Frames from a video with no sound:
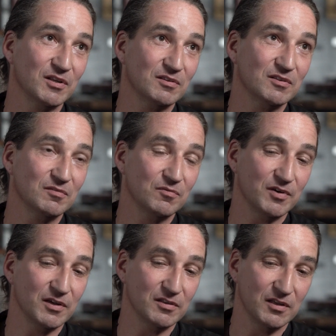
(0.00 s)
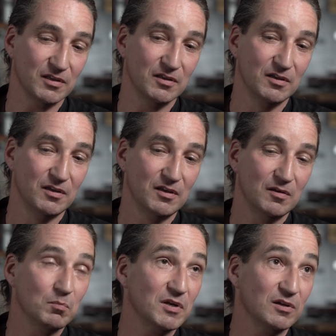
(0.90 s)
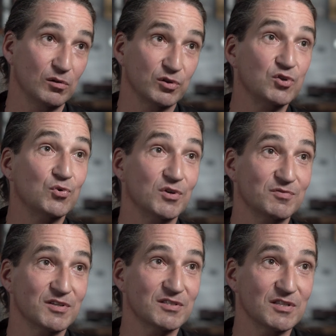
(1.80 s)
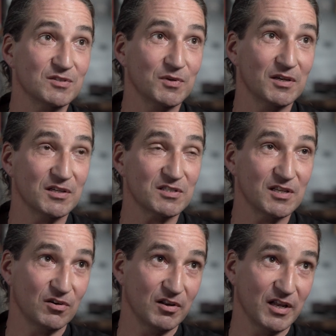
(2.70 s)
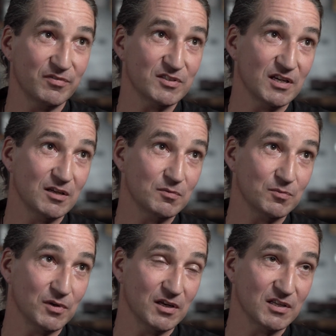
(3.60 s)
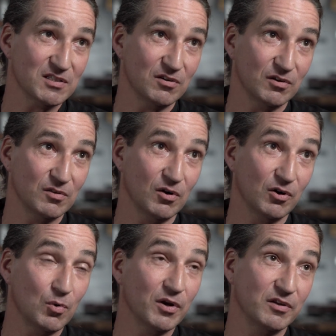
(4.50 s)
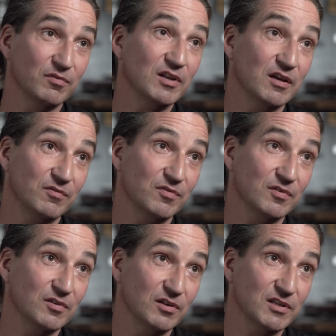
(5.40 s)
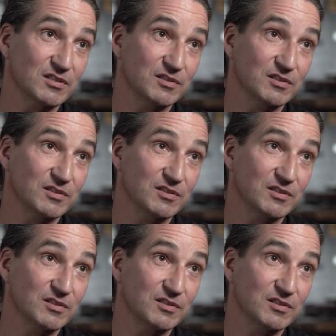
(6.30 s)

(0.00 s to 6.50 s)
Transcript: good at finding medical cures, for instance. We can extend our lifetimes, we can extend our quality of life, at